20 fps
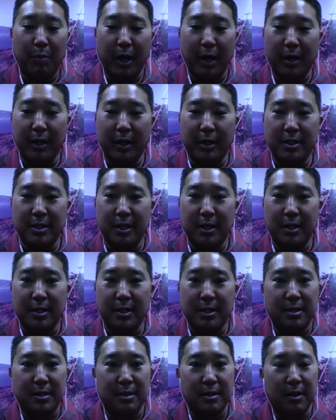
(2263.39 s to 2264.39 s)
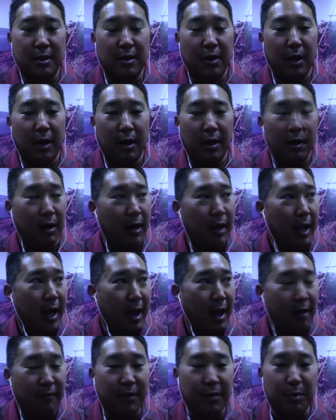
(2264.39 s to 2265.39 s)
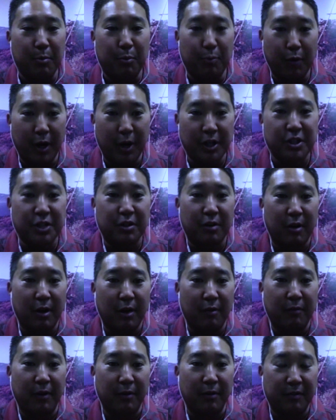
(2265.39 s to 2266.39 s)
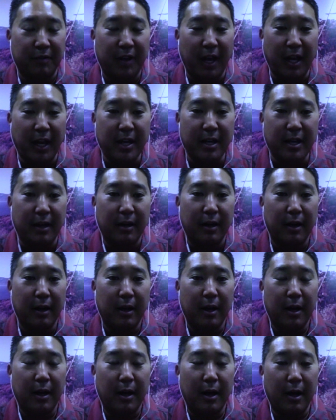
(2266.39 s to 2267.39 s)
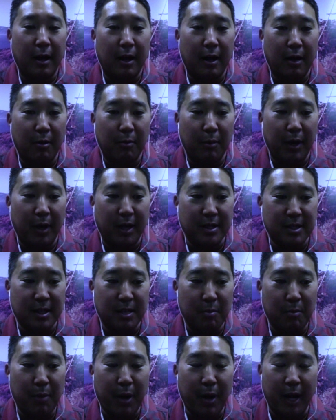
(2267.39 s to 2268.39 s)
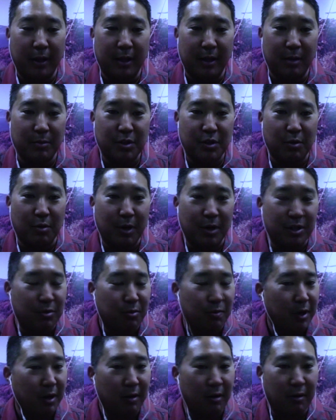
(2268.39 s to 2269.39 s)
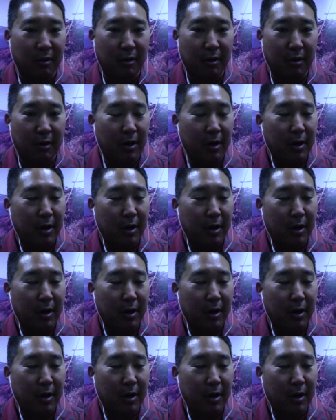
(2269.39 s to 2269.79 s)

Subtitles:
But it's just the heavy pressure of take has impacted them so much where,